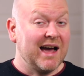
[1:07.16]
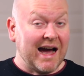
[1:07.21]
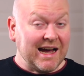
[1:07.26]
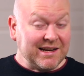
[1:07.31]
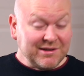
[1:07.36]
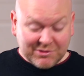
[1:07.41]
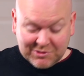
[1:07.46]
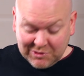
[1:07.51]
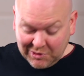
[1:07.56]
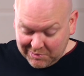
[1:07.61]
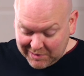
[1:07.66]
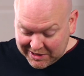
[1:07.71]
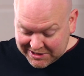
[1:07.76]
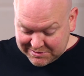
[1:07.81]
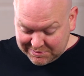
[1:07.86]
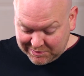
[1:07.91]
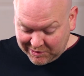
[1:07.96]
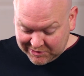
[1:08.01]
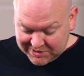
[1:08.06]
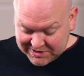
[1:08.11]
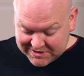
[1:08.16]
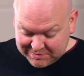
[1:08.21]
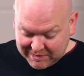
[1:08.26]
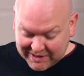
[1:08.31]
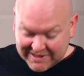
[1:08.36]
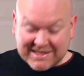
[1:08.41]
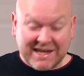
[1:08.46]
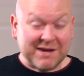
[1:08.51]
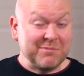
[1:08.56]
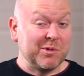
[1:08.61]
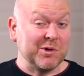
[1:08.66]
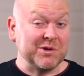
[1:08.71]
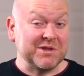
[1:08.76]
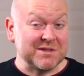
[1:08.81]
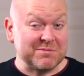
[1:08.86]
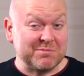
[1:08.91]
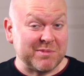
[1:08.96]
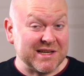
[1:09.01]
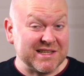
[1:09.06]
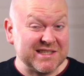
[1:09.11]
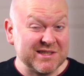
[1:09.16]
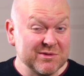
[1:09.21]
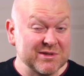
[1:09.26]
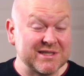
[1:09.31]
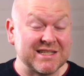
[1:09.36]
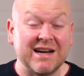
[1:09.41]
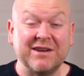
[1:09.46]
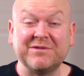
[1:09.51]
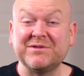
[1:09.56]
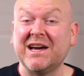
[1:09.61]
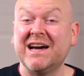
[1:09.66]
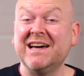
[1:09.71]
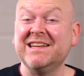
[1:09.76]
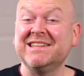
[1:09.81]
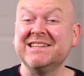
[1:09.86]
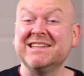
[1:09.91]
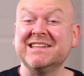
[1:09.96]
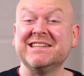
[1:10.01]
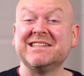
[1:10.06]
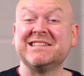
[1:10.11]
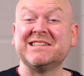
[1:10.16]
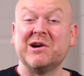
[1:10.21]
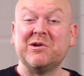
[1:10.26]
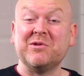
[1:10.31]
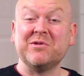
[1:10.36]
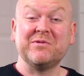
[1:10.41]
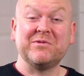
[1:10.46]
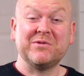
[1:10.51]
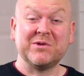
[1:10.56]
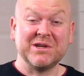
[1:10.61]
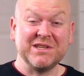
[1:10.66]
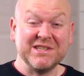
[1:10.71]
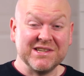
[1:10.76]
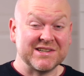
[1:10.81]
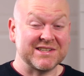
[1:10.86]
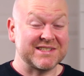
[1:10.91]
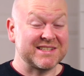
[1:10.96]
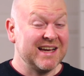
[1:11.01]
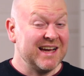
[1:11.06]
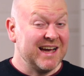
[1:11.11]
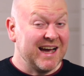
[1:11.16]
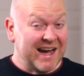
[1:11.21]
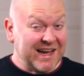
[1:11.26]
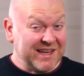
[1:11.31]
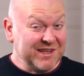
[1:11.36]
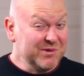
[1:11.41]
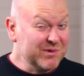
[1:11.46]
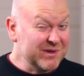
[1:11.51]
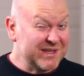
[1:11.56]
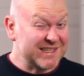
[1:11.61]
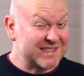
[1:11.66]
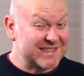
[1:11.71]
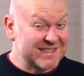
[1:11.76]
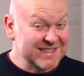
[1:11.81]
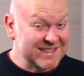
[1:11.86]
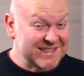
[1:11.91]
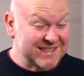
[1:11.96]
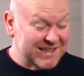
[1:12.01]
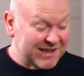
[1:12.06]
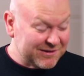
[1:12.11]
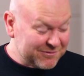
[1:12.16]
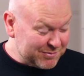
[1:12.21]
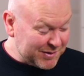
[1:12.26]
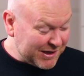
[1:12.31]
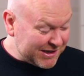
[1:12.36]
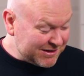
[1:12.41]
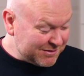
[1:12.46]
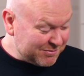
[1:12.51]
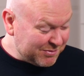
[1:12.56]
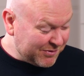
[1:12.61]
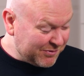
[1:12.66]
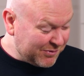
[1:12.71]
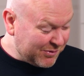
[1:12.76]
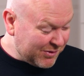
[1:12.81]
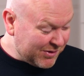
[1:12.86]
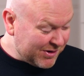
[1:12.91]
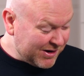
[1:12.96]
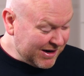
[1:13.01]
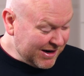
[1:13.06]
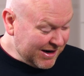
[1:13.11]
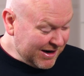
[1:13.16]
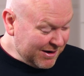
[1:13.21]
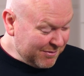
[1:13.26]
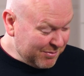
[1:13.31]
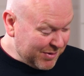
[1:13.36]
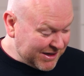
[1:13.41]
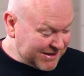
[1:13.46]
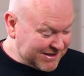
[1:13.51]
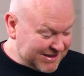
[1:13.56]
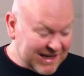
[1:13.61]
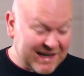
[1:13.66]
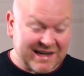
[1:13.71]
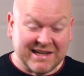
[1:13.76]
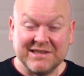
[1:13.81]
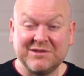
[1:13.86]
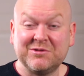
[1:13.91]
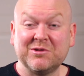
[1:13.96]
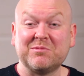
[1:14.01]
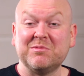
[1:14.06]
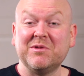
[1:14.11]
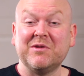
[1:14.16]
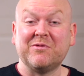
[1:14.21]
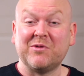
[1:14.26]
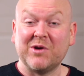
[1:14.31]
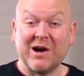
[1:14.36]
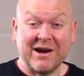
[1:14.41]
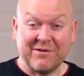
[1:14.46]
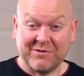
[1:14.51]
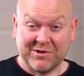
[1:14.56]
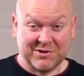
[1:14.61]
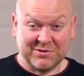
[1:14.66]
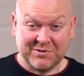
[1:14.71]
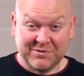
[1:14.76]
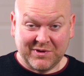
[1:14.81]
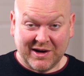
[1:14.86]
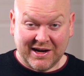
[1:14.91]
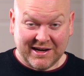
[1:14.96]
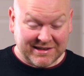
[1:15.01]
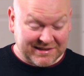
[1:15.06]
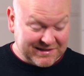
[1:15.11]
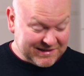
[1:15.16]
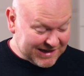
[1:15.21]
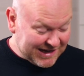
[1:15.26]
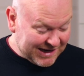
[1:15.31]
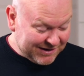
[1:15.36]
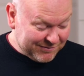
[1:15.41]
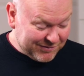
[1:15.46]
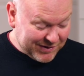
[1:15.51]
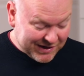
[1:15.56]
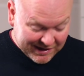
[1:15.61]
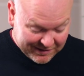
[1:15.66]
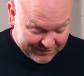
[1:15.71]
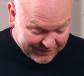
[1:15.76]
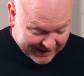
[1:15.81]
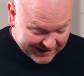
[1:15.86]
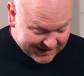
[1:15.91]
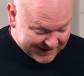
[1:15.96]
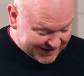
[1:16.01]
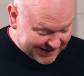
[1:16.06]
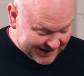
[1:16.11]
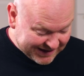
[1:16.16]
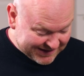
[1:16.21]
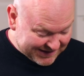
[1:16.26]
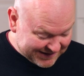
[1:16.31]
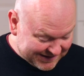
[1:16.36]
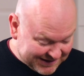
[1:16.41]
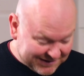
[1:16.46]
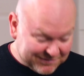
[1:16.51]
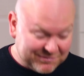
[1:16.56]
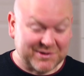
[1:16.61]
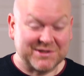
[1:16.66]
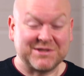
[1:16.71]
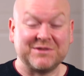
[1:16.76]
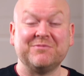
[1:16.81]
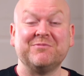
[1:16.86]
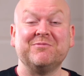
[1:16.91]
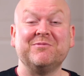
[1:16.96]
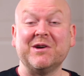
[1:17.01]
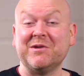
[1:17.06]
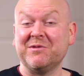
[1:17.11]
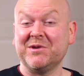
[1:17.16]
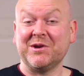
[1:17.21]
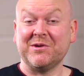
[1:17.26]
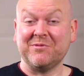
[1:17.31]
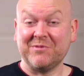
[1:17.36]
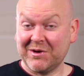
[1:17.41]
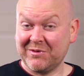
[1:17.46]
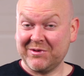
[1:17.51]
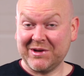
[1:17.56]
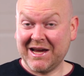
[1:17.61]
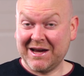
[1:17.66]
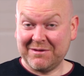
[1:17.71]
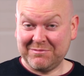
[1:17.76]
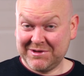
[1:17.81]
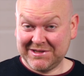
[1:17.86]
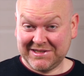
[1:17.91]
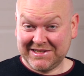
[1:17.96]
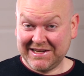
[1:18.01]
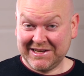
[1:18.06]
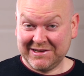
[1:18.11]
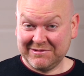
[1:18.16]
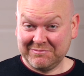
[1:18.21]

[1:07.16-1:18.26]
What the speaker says: I don't know much about the specs. I bought this bass used after hunting it down for years. I knew it existed, I've played it before, but yeah, it took me forever to find. And when I finally got it, it was a very, very happy day.